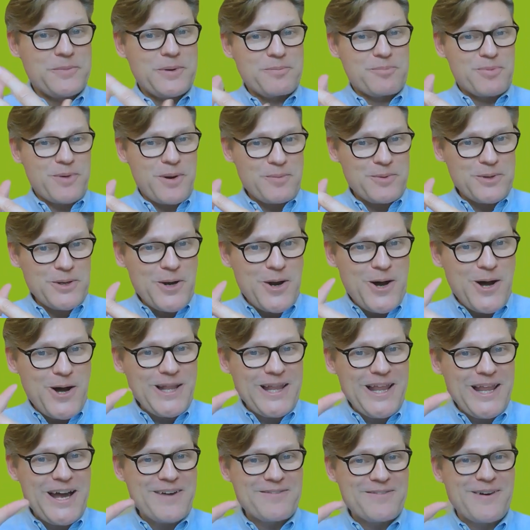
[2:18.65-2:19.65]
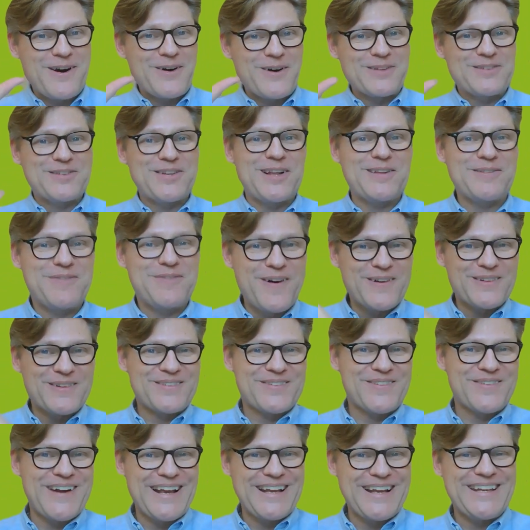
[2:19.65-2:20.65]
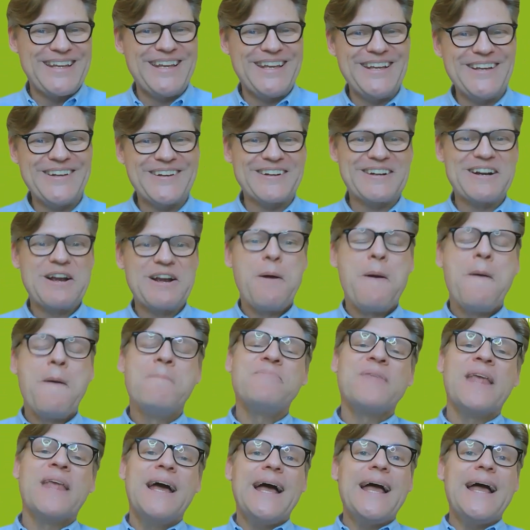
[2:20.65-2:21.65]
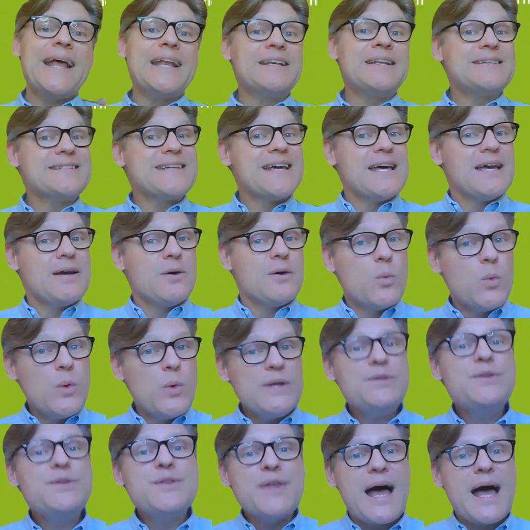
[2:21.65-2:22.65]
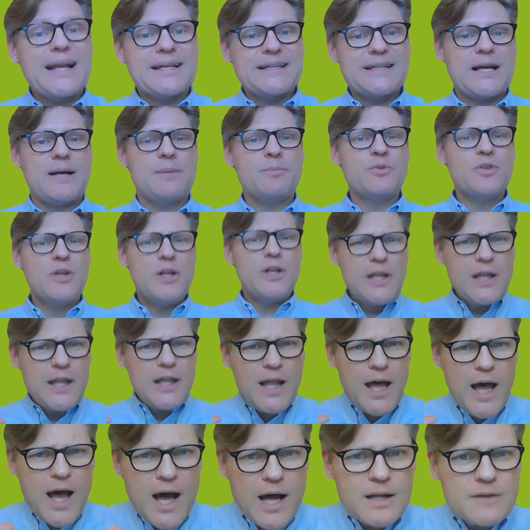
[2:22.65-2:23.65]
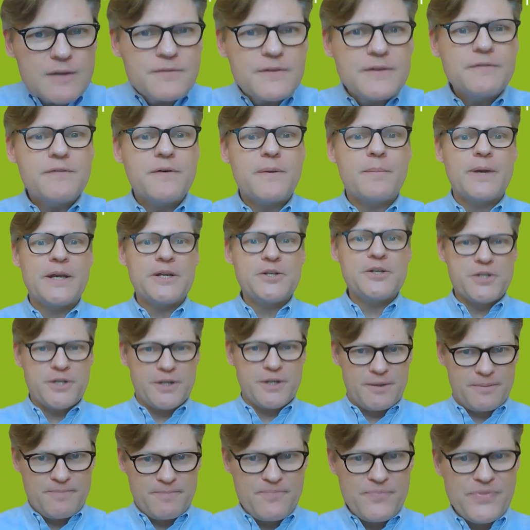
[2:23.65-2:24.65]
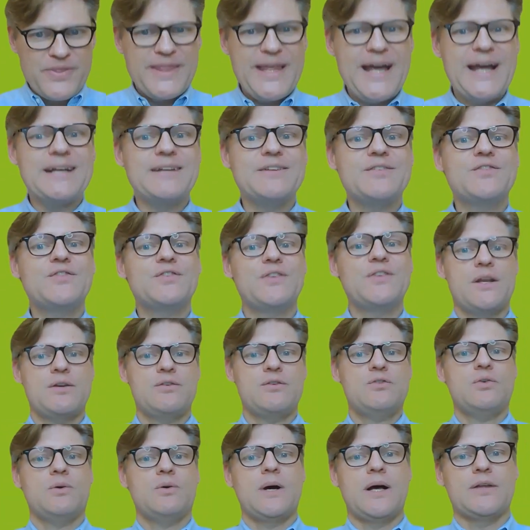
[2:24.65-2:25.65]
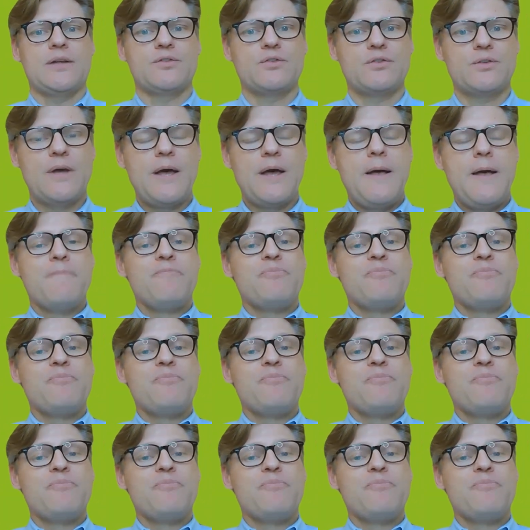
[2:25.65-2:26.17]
We probably all have our cell phones right here. And with that comes a lot of information that is sent to us.